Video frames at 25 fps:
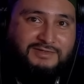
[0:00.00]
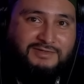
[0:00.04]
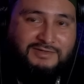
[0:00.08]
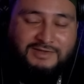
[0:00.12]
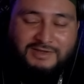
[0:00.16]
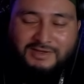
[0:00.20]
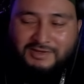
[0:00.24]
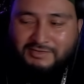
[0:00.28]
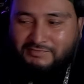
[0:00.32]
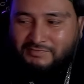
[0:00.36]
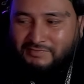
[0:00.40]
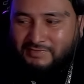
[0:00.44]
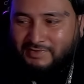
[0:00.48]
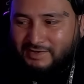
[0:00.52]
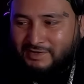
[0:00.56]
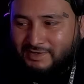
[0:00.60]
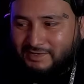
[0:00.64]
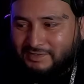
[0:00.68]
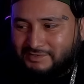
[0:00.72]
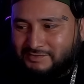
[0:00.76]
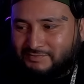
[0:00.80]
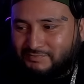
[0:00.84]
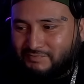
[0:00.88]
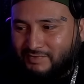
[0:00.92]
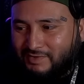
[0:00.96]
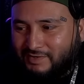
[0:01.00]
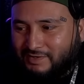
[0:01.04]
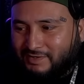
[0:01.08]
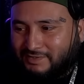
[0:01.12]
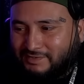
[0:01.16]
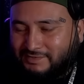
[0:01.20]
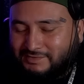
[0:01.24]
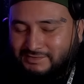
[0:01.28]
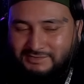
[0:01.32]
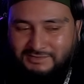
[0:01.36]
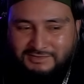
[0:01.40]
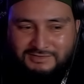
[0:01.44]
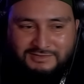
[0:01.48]
Yeah,
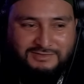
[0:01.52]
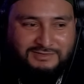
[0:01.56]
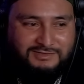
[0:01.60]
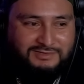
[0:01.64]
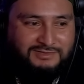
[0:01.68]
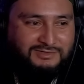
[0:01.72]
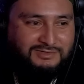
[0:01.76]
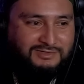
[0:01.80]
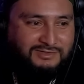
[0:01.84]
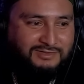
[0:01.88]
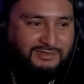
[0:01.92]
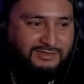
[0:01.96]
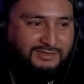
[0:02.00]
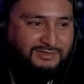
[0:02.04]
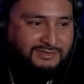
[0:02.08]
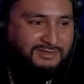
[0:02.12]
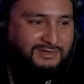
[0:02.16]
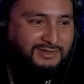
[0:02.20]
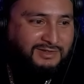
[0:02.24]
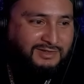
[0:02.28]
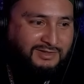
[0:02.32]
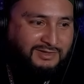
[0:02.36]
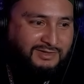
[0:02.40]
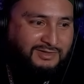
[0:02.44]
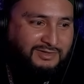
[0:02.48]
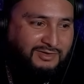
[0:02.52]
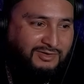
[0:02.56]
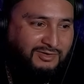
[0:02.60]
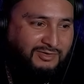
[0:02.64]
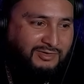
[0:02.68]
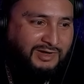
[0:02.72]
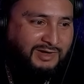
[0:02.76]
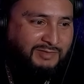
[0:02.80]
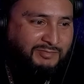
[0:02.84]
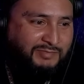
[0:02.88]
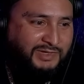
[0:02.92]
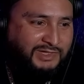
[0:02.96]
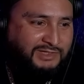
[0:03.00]
facts. All
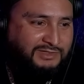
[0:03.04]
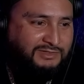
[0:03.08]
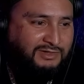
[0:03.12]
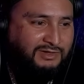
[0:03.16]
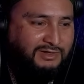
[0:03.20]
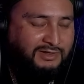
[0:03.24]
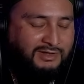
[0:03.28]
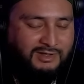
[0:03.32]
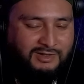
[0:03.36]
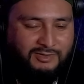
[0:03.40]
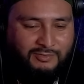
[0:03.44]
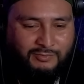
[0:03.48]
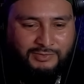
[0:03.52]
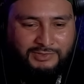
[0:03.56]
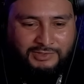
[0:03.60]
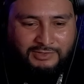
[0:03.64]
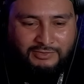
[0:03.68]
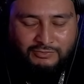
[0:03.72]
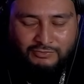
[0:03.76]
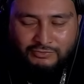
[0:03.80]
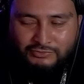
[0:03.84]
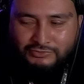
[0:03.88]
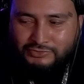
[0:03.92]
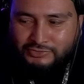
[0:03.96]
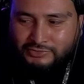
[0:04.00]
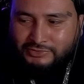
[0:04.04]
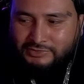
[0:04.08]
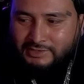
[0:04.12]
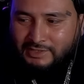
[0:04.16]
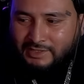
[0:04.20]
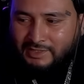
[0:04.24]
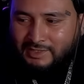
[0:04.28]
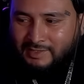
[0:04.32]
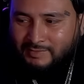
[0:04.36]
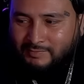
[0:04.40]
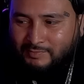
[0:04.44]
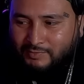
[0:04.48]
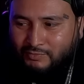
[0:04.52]
right, big dog, I don't want to hold your
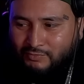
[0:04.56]
time.